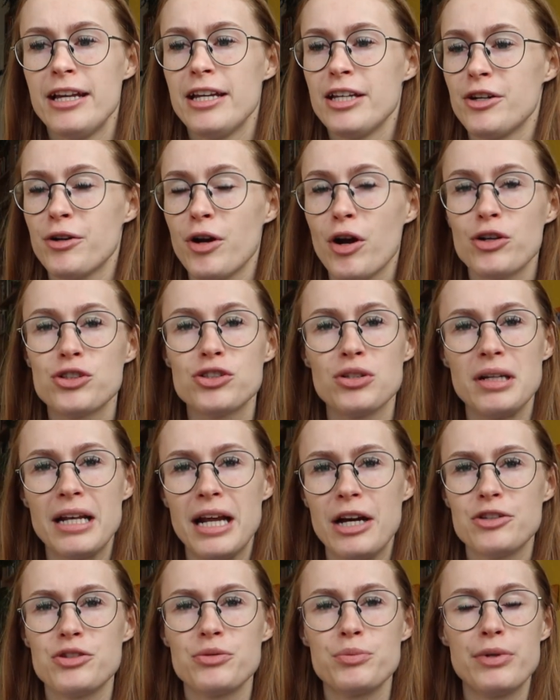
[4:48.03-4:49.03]
You're also
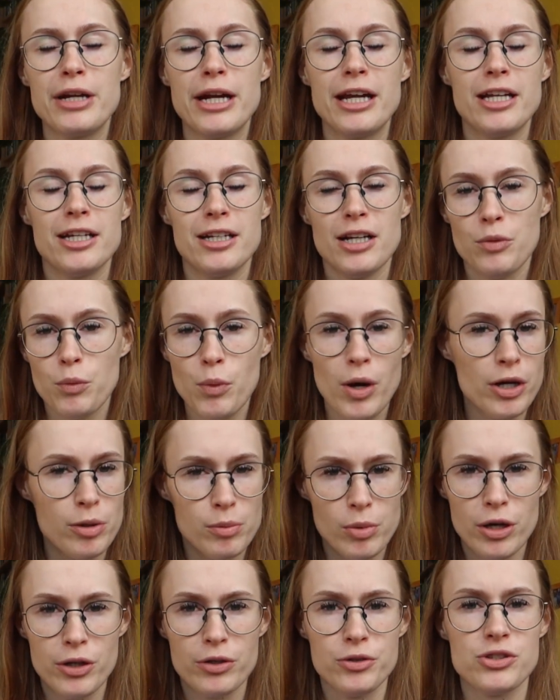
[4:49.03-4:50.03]
allowed to bring water
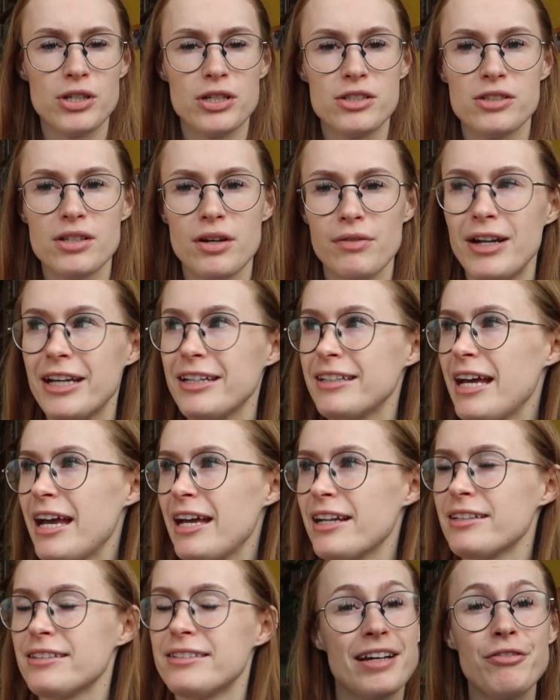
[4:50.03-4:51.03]
bottles and stuff like
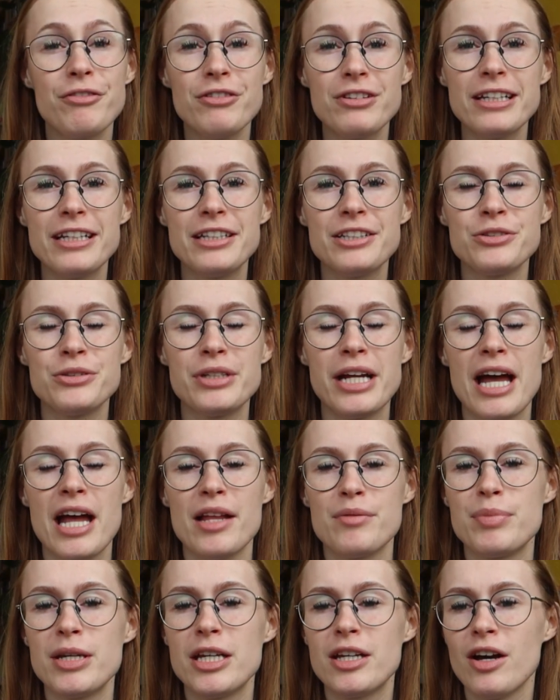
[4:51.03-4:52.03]
that. Definitely do
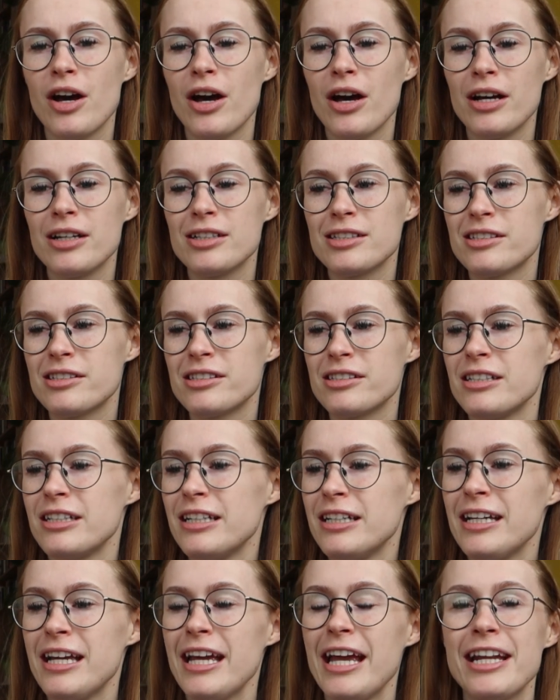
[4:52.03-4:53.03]
that, because
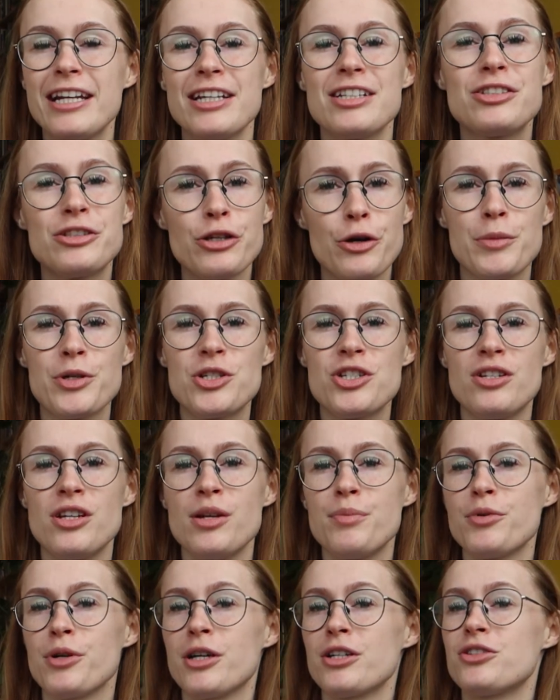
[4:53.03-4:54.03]
it is so much
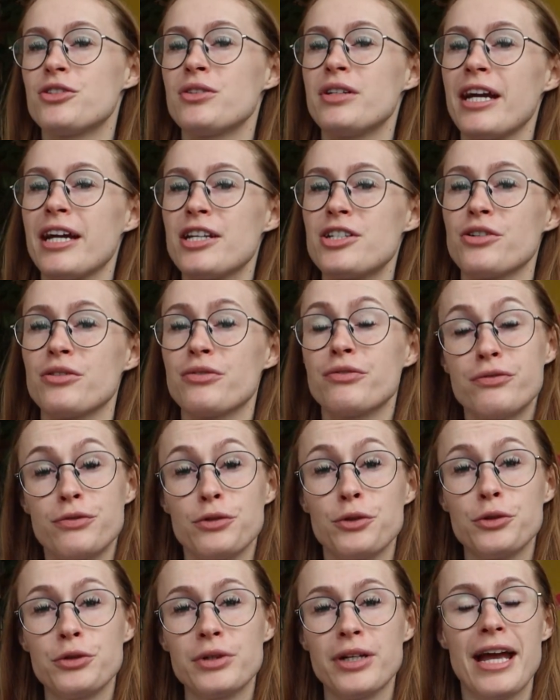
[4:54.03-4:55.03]
cheaper to get your
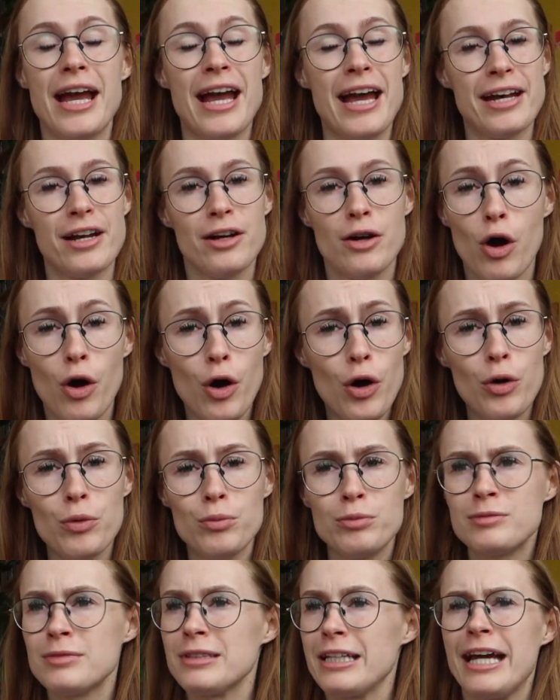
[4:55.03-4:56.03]
food at
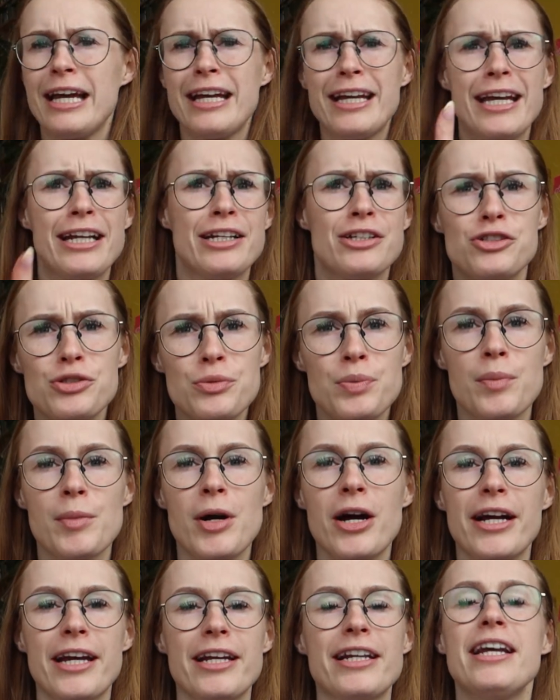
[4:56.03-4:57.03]
home, like in a
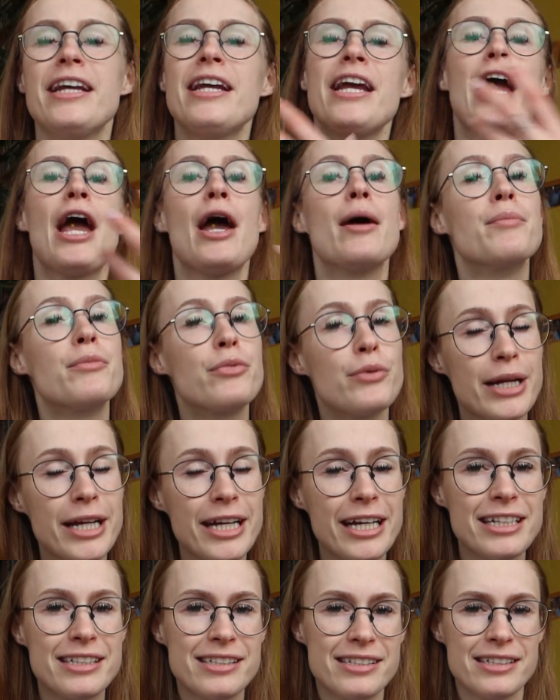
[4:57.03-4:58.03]
supermarket, and
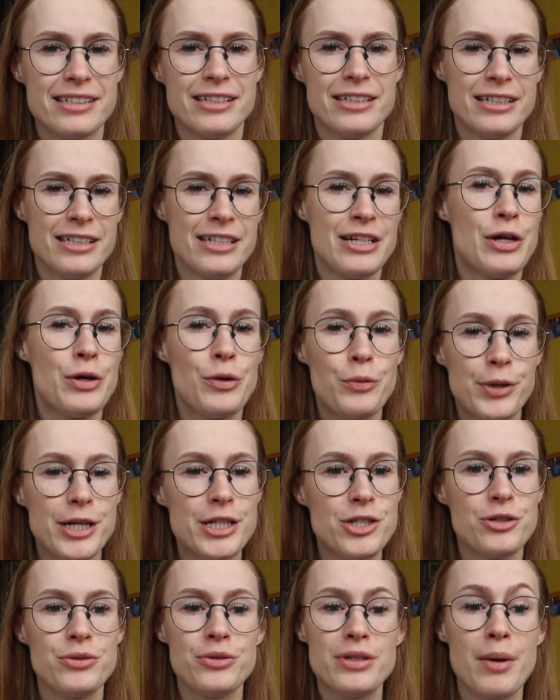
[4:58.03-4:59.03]
bring it
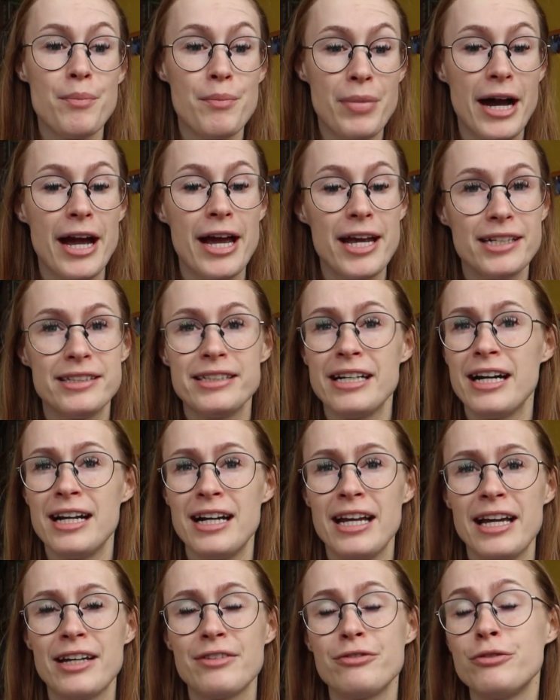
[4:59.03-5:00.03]
which you then buy there.
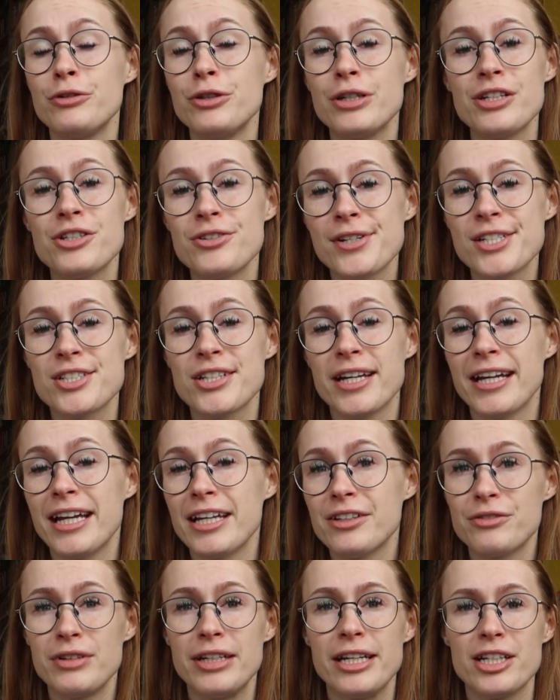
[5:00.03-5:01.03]
Like food and drinks can
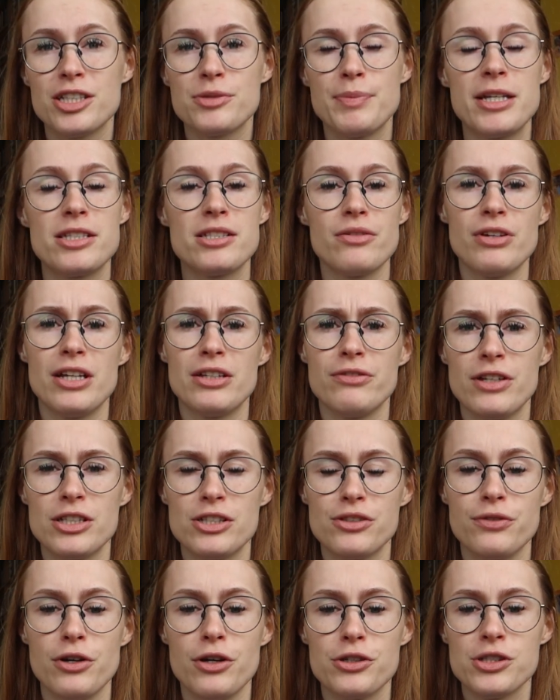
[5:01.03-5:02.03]
get really expensive at
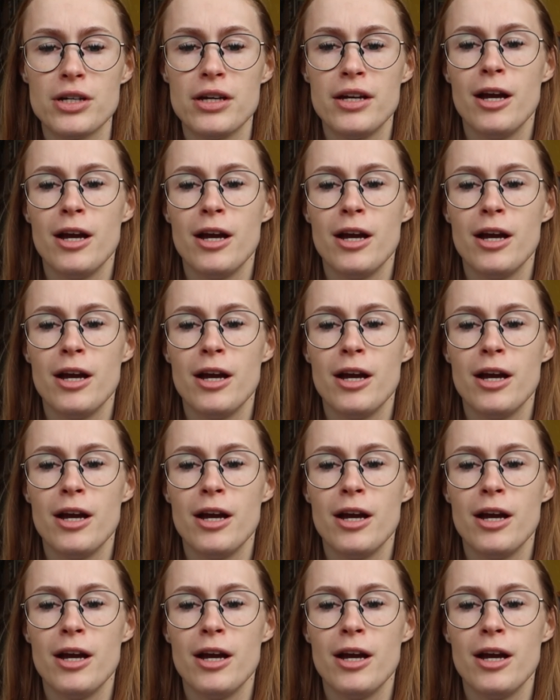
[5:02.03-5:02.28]
festivals.